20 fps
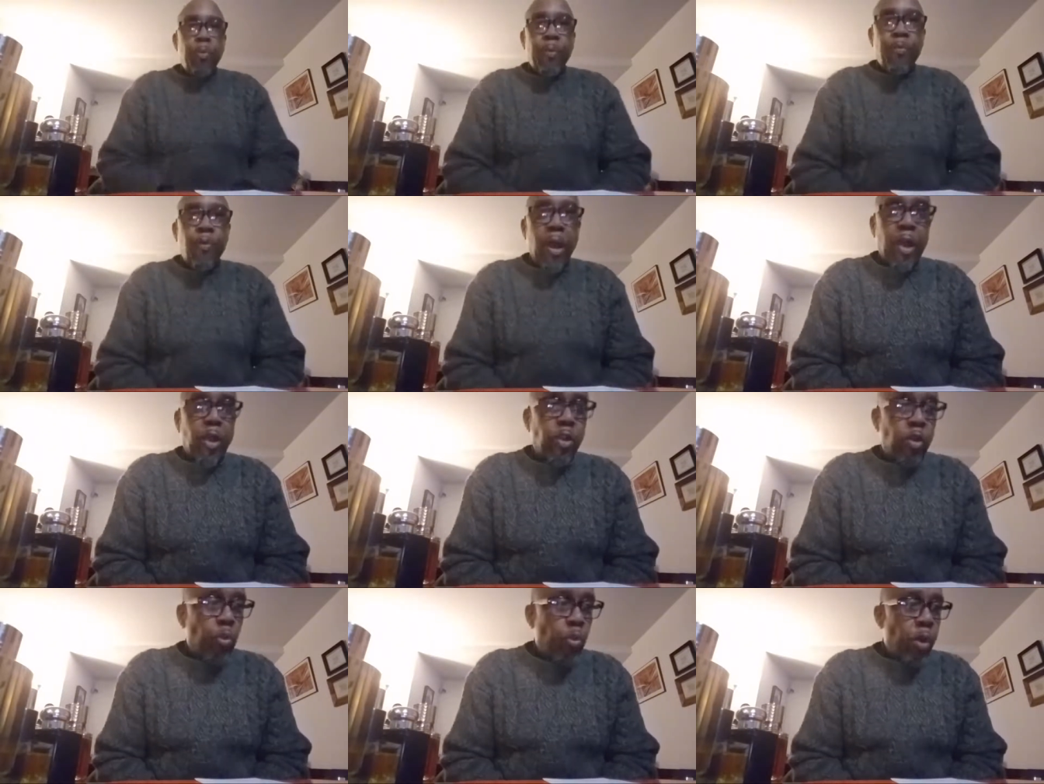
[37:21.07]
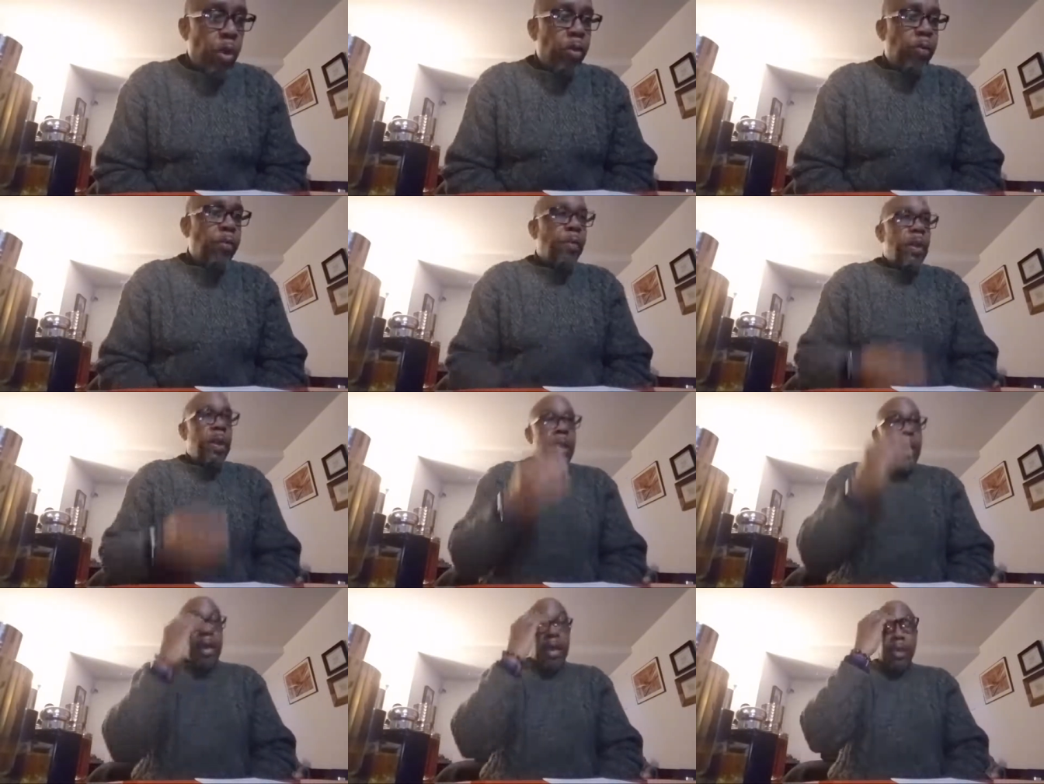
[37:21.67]
before I go to work.
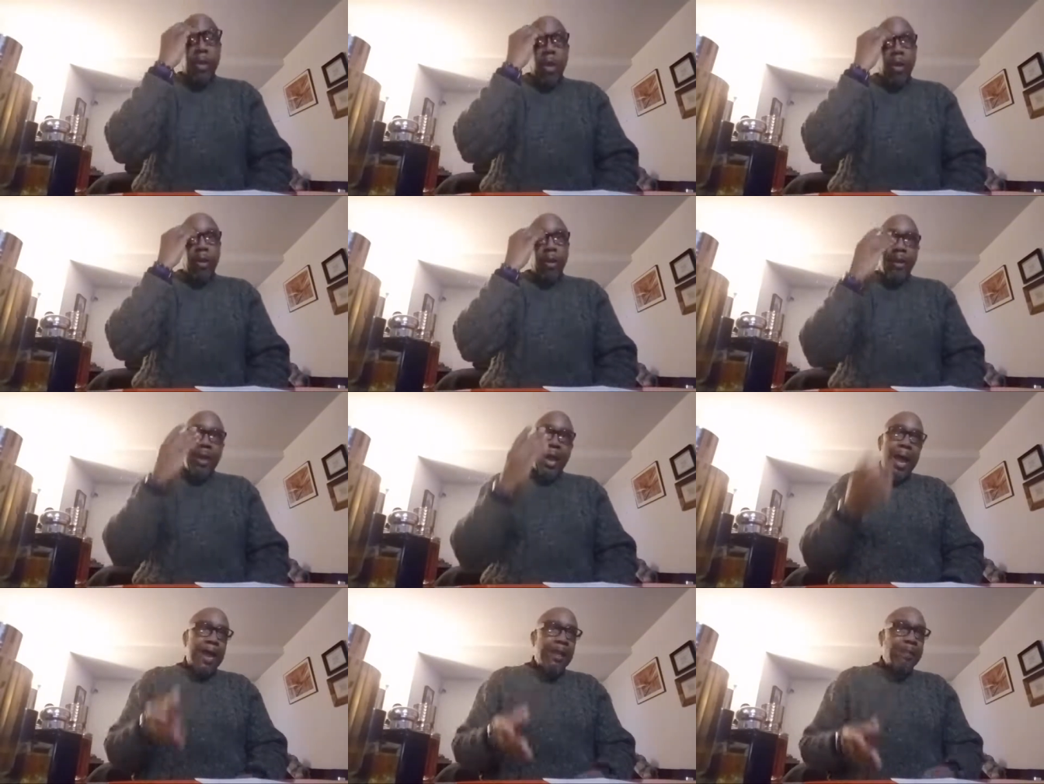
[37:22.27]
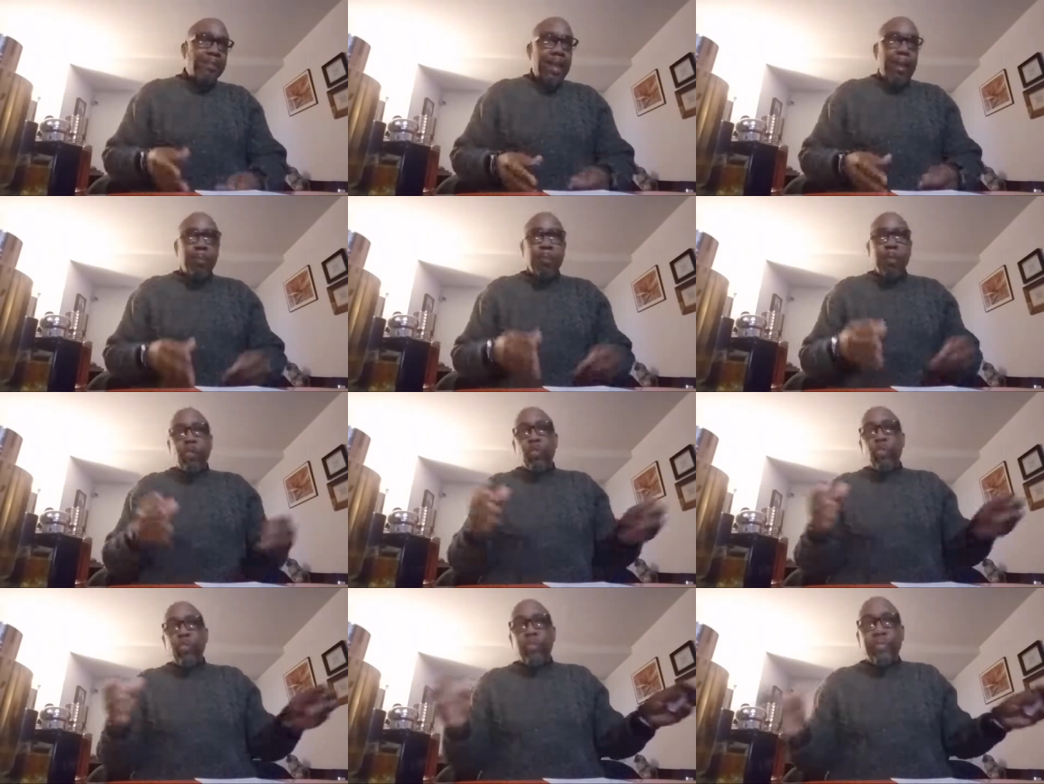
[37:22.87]
And y'all can contact
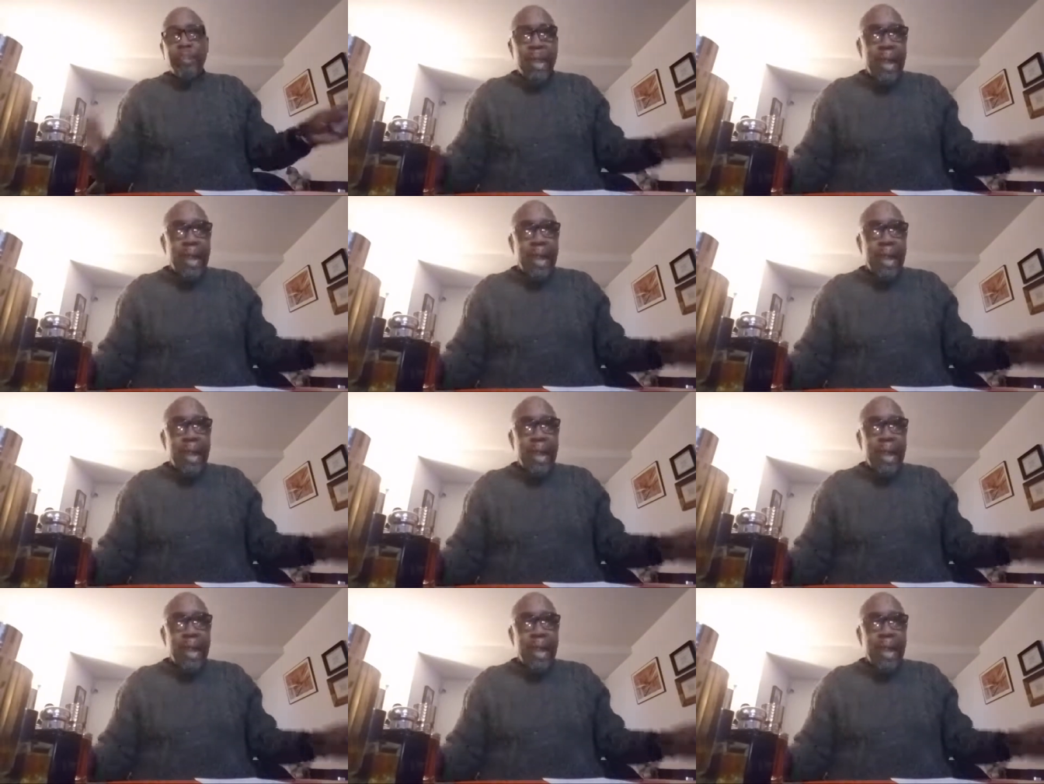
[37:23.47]
me through those